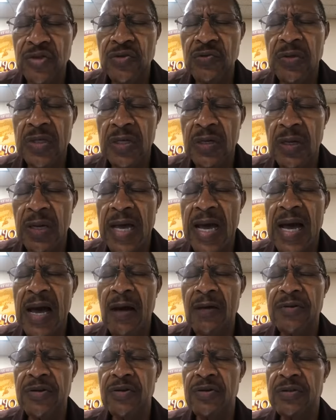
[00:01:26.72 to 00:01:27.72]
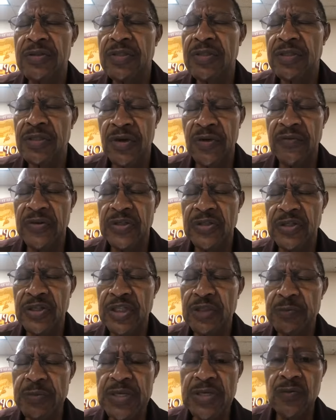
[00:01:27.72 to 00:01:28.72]
you would allow your servant to
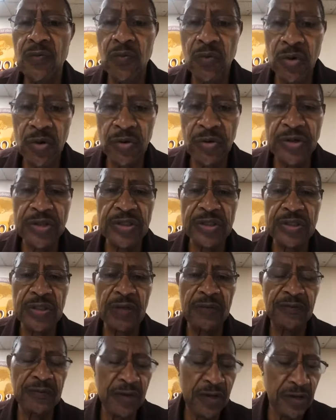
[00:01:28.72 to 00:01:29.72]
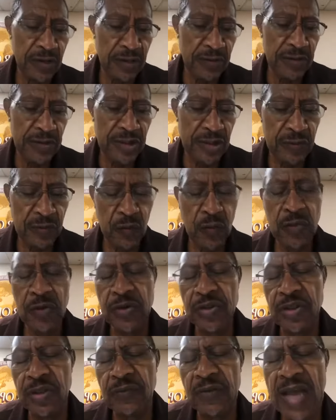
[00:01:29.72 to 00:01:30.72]
speak words of courage and
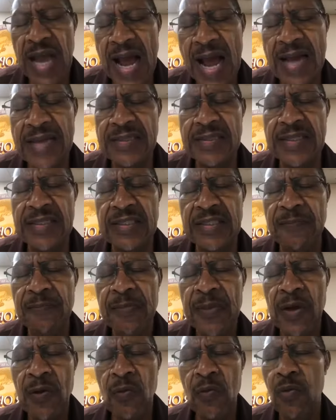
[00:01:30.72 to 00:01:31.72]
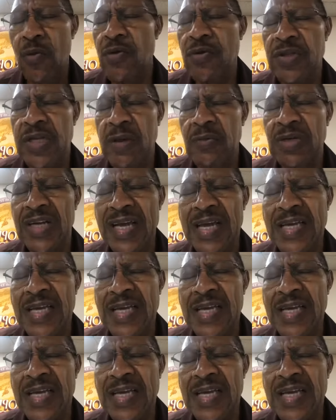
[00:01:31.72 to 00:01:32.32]
words of kindness, word that would